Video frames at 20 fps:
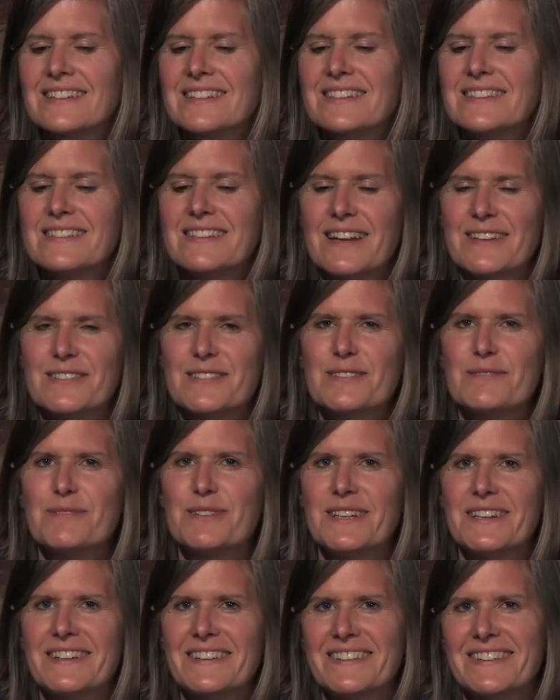It's nice to
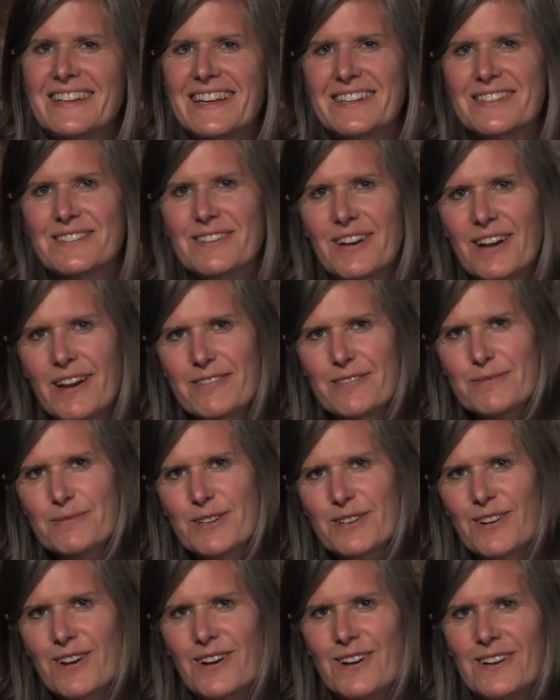be here. Thanks for having
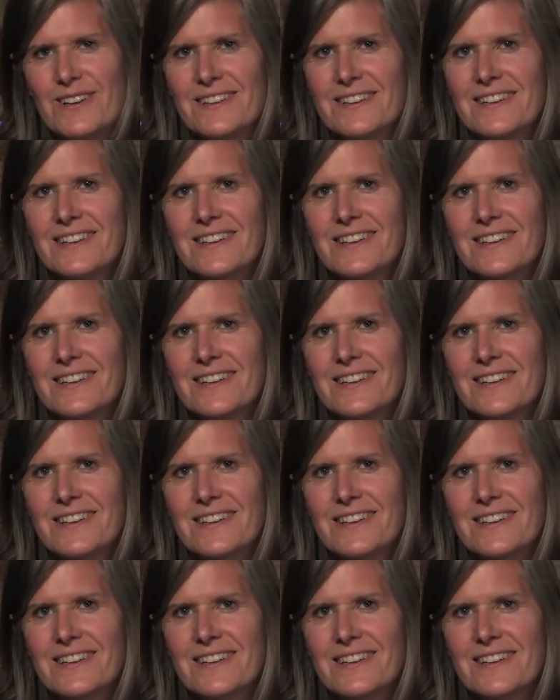me, Karl.